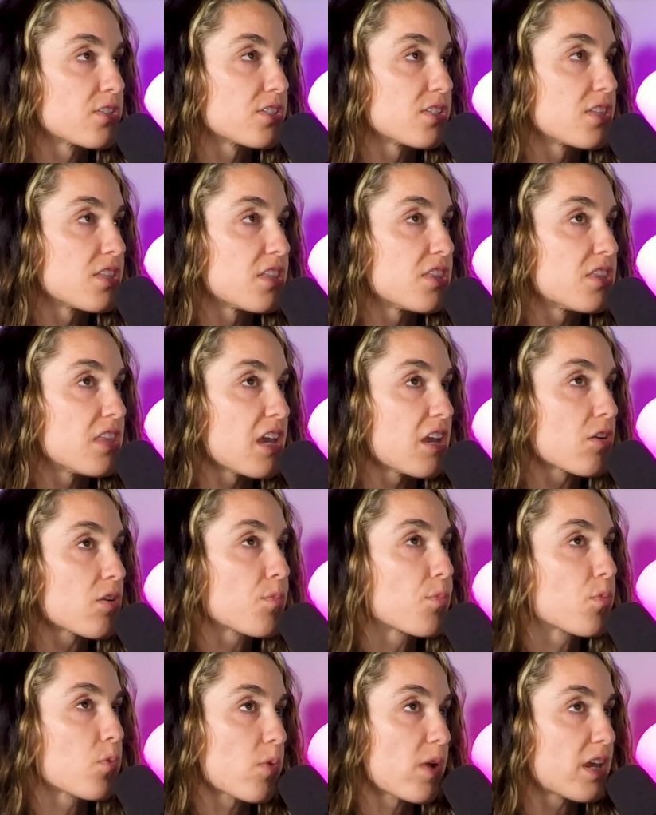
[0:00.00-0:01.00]
that they are
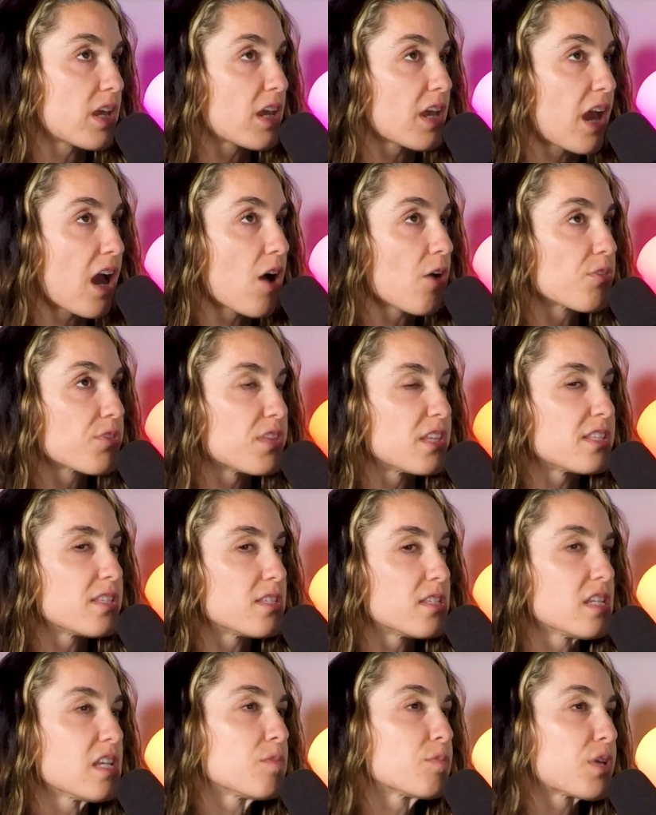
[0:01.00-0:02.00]
bringing out that
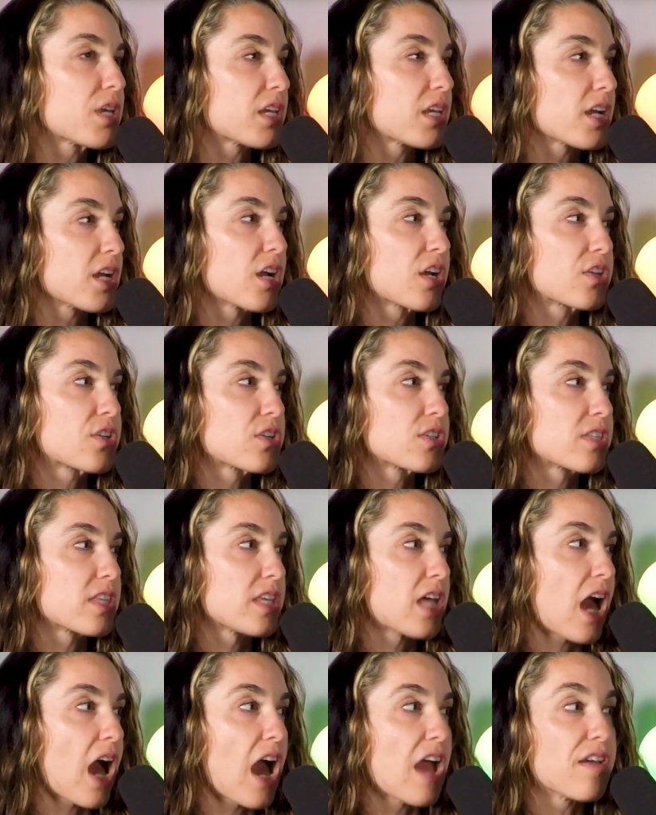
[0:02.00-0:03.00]
seem like characters
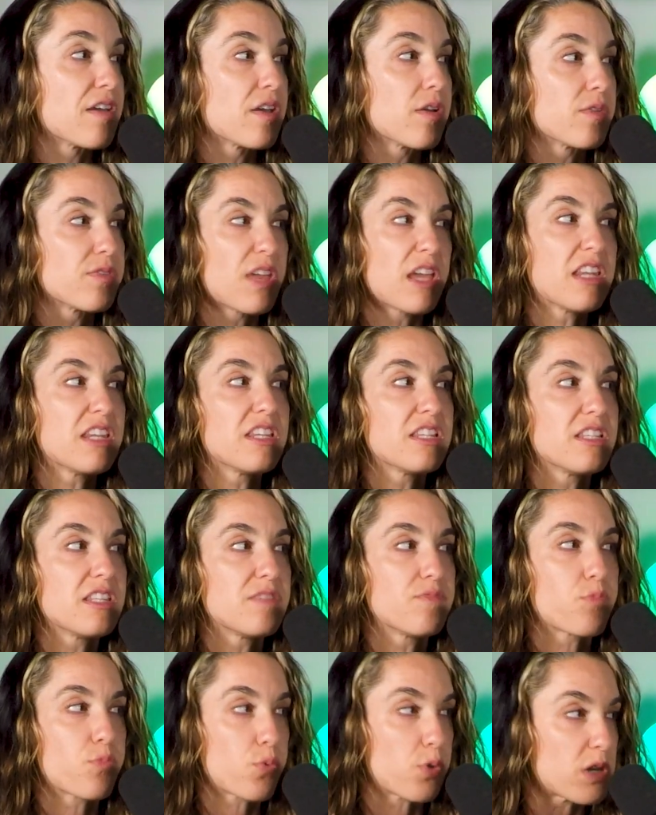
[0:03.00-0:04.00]
that they
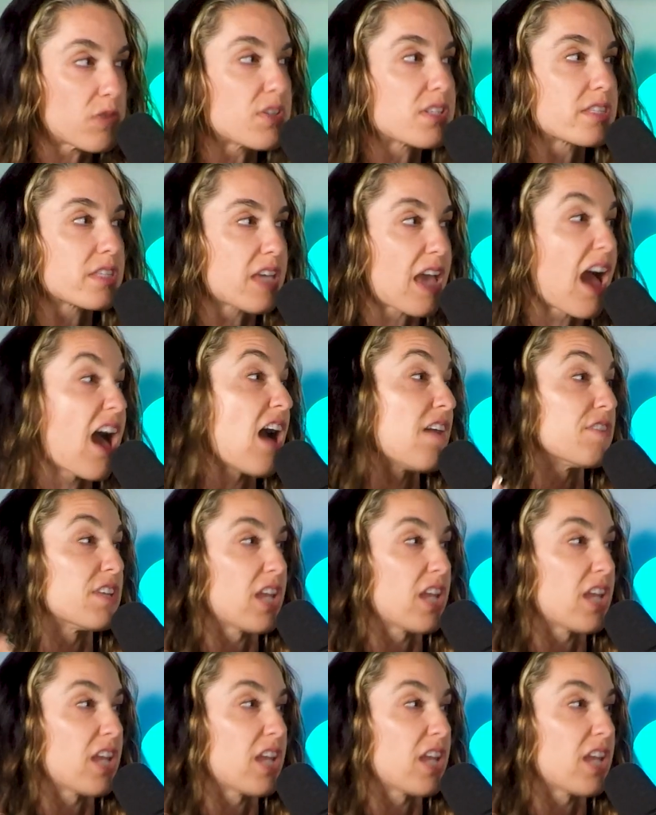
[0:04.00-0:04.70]
previously haven't